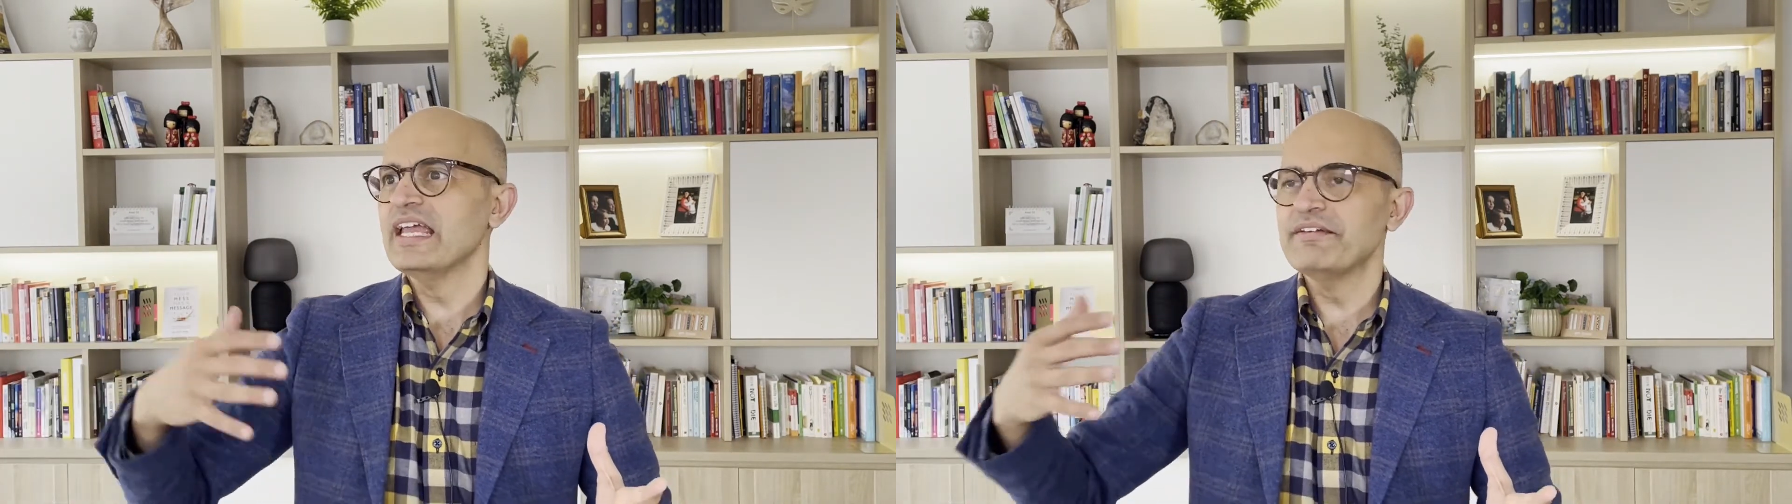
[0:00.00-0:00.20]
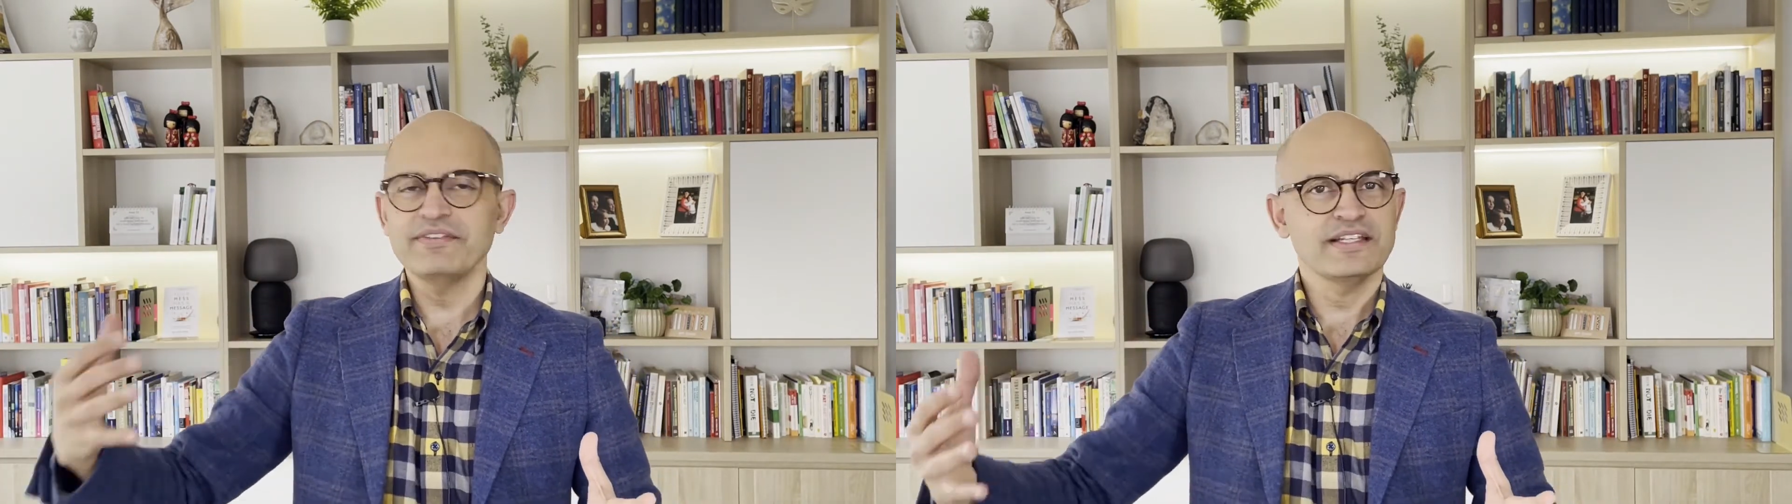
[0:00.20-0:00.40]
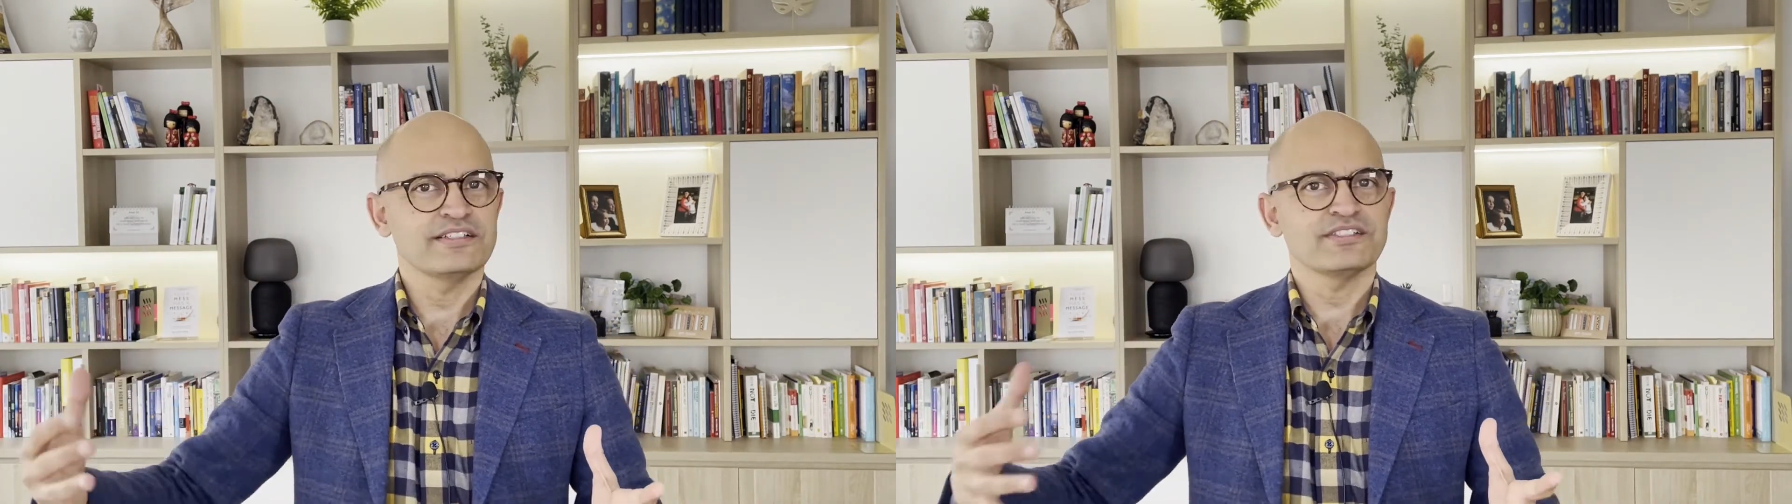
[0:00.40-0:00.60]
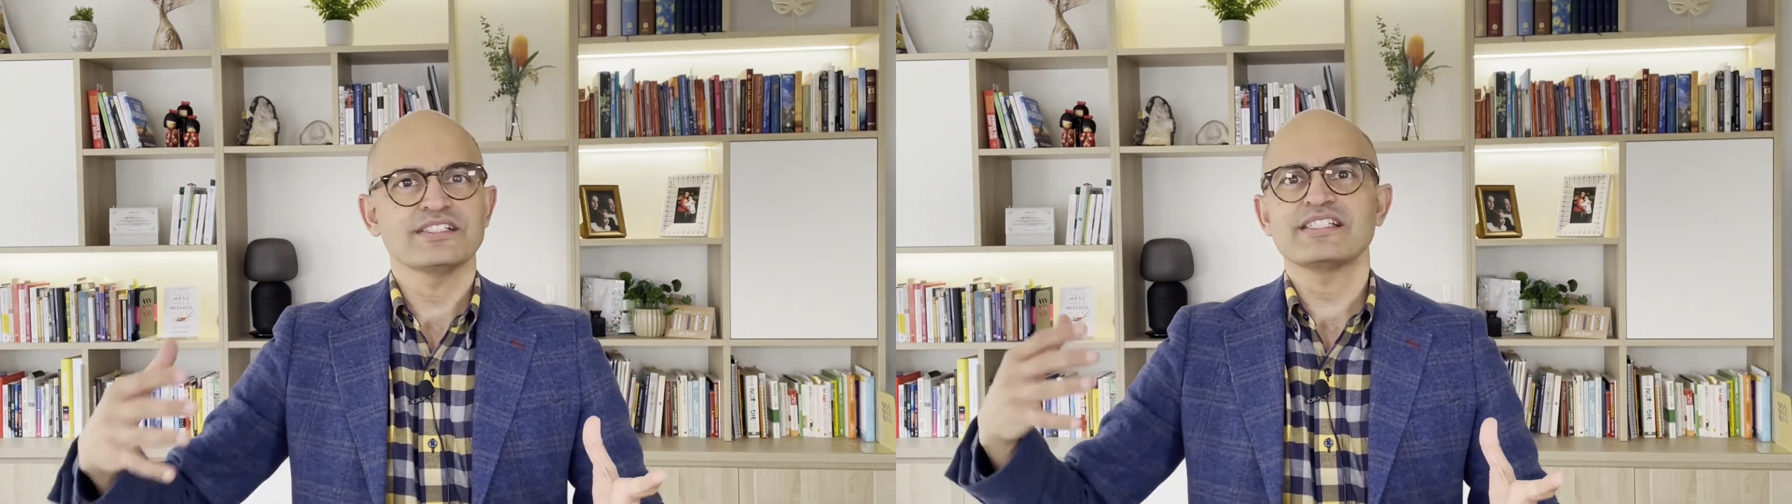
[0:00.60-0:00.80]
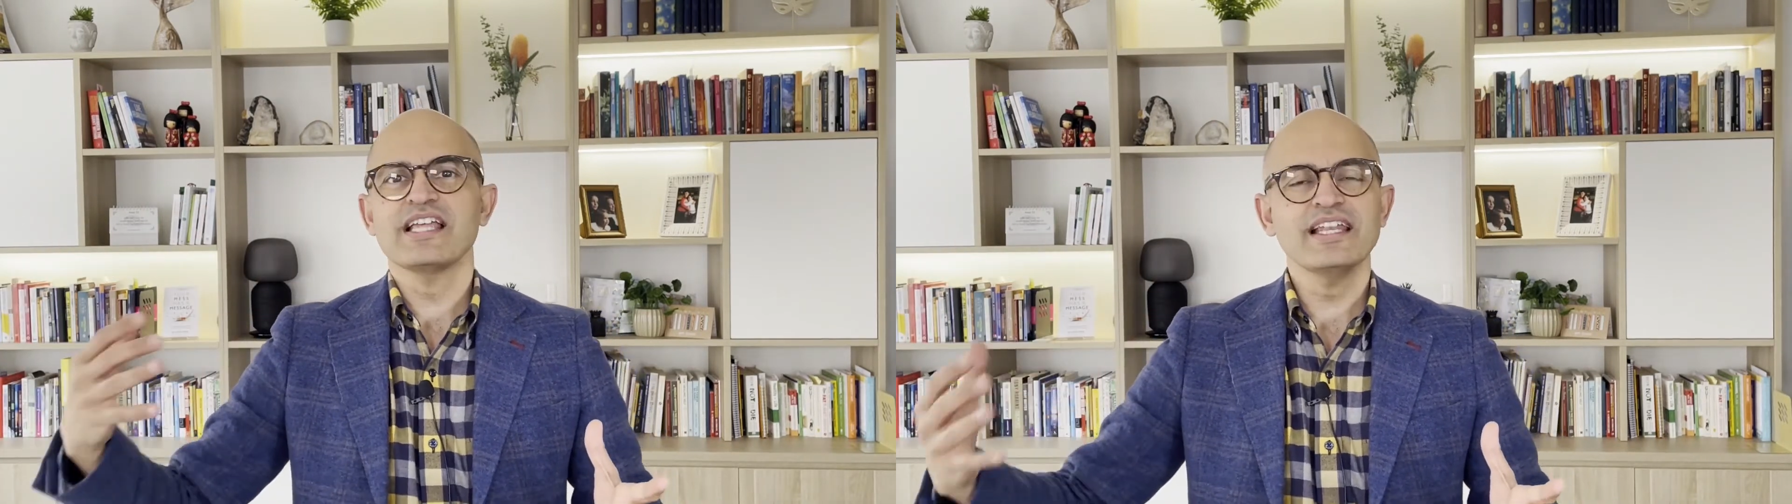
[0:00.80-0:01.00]
evidence
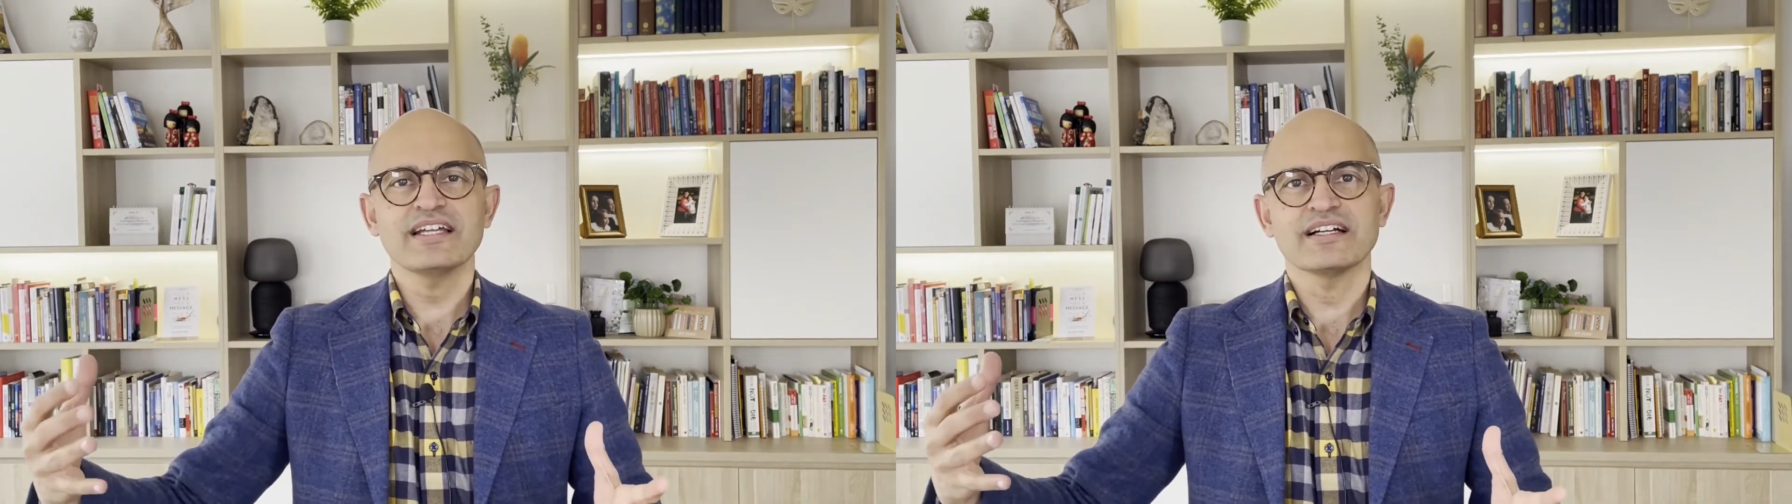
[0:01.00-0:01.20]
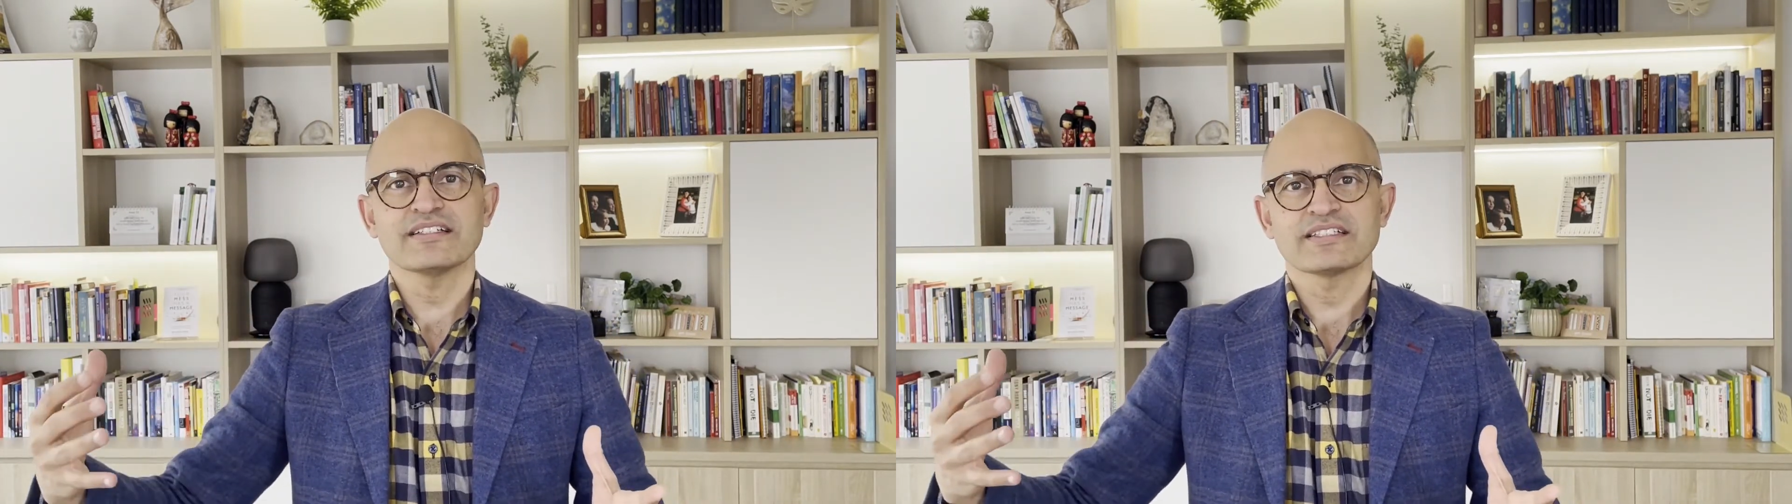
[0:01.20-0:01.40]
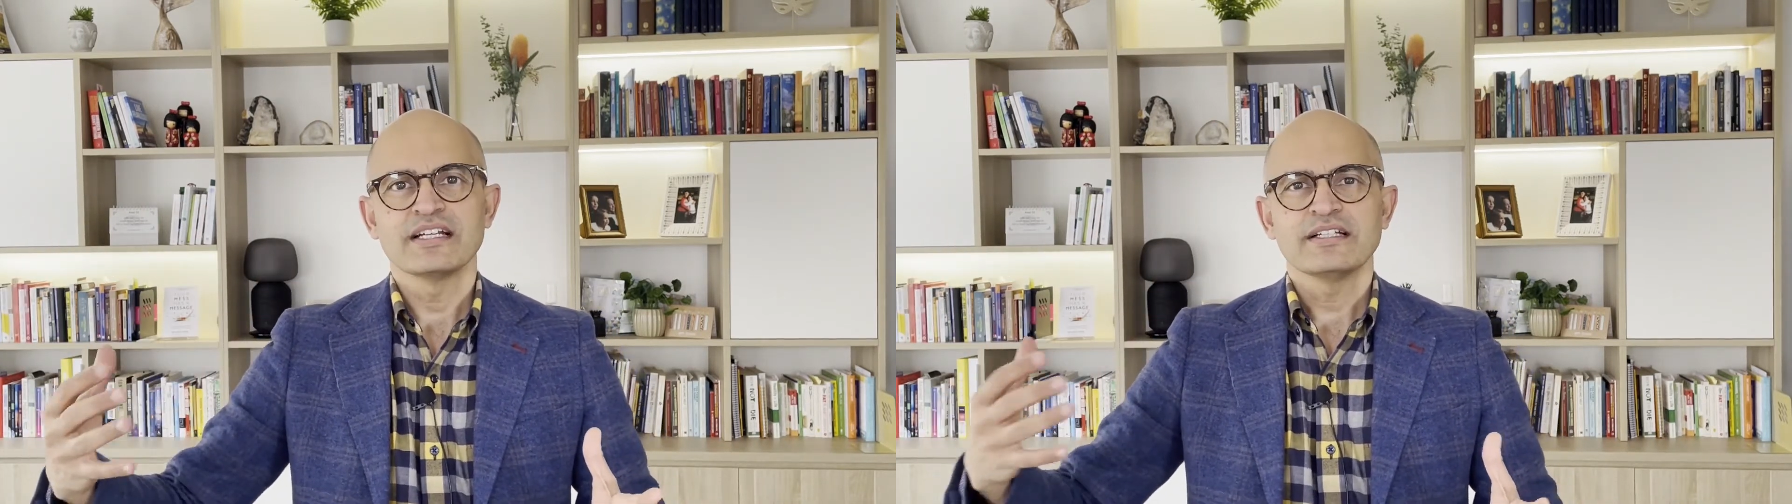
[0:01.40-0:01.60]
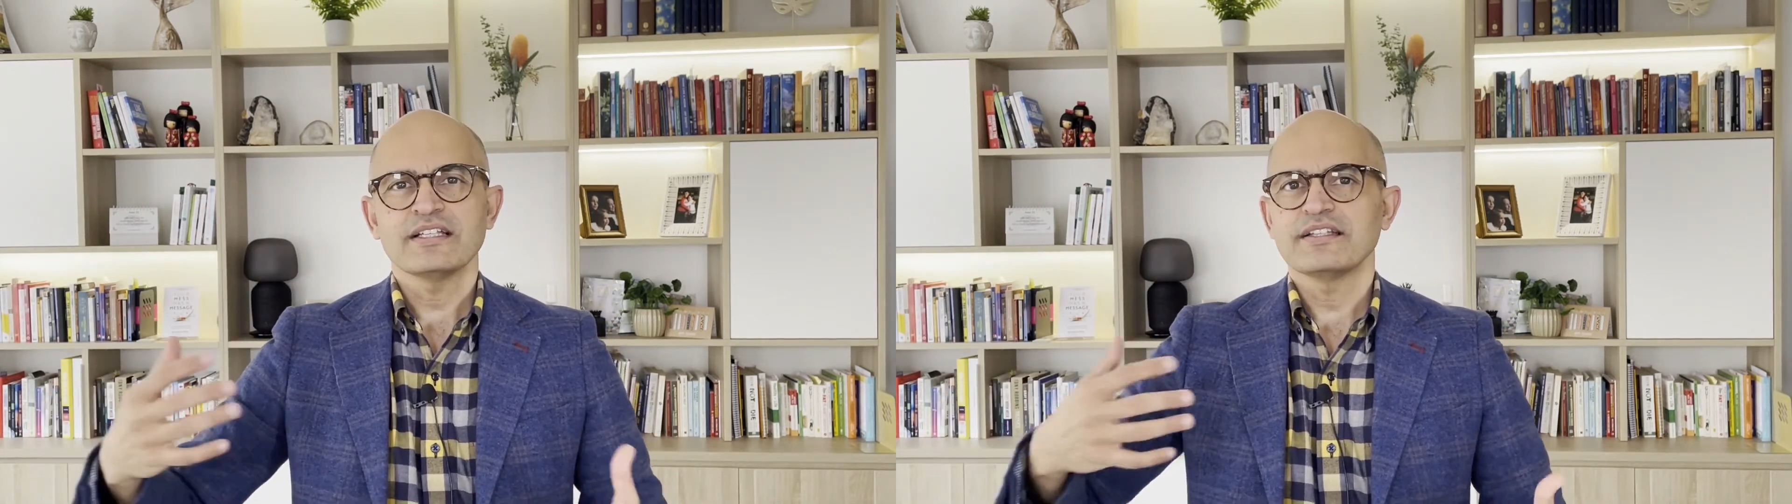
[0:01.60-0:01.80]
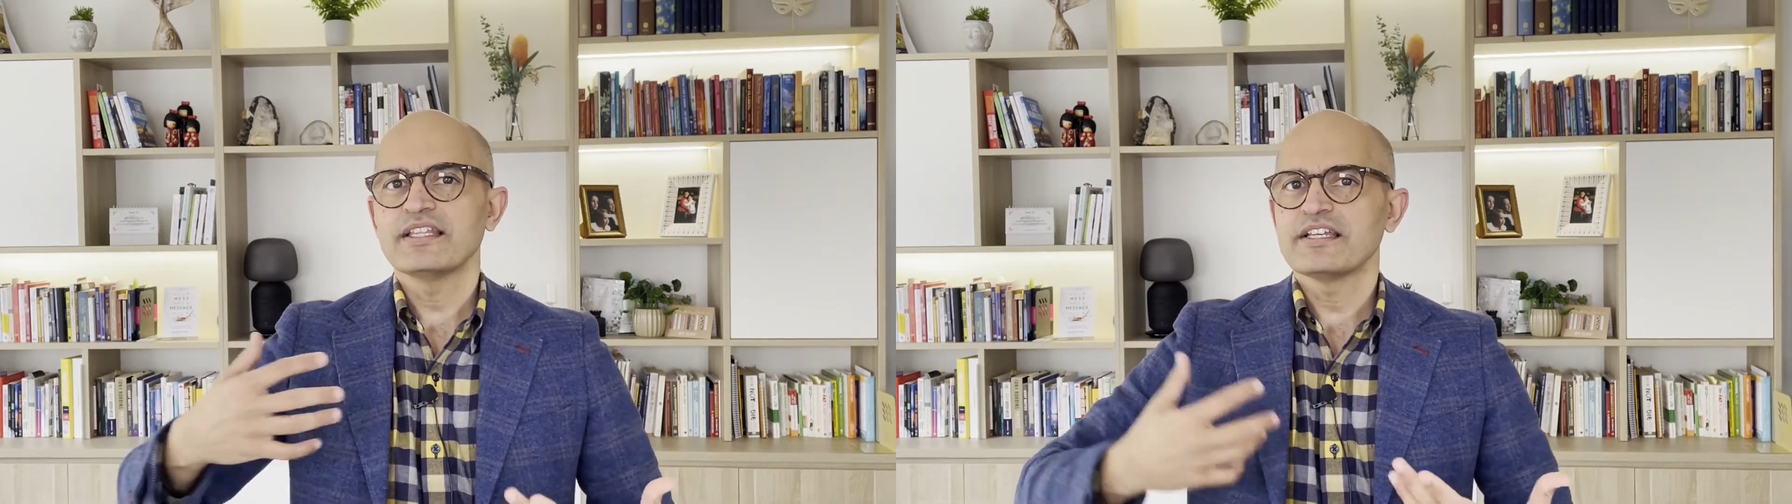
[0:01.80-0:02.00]
is telling us,
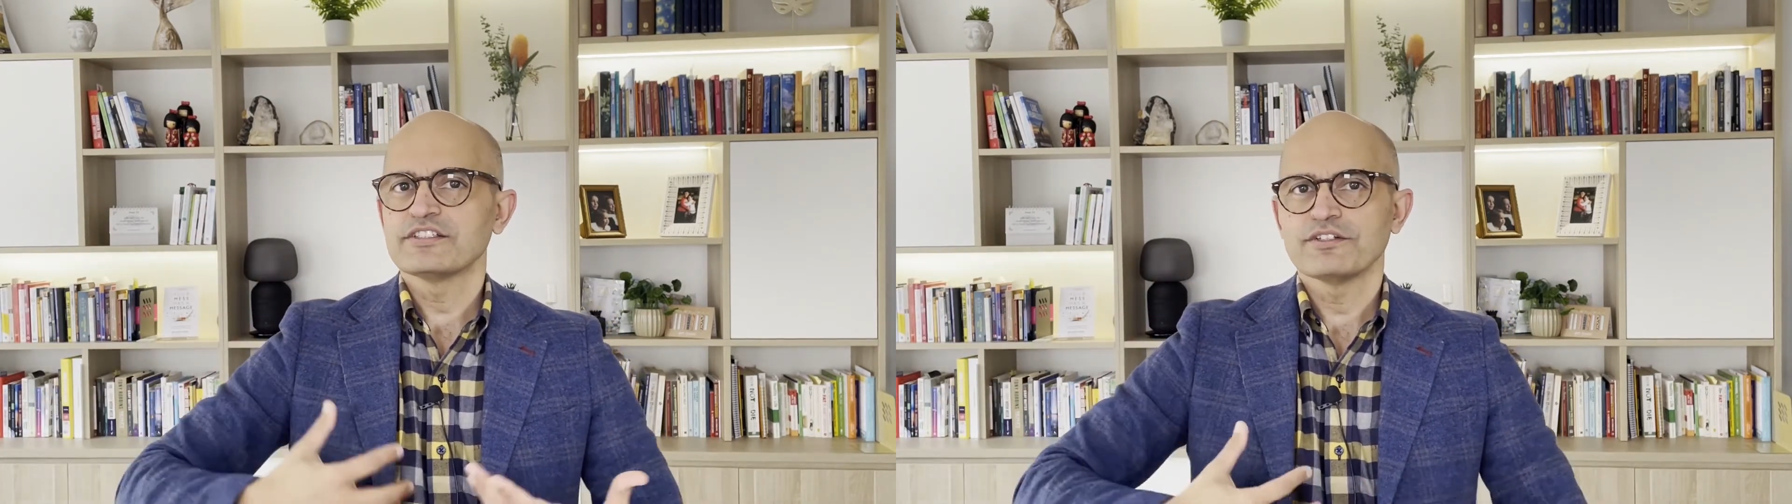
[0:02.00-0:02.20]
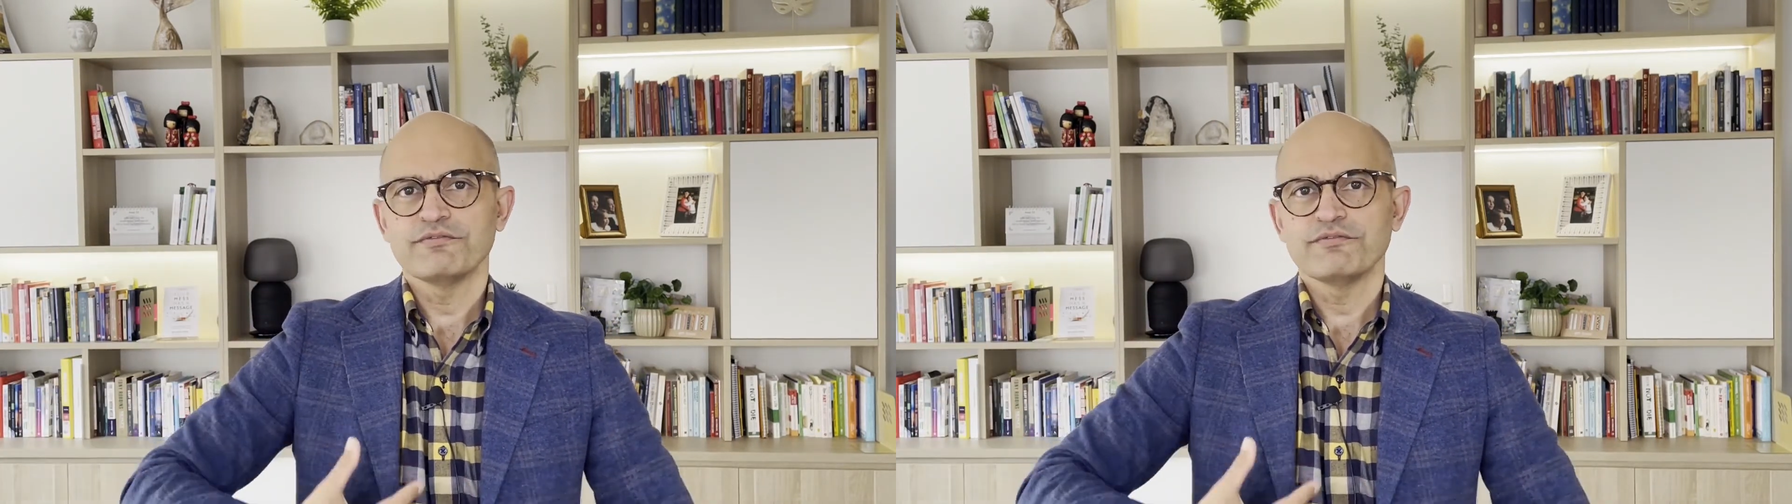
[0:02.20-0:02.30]
that there is a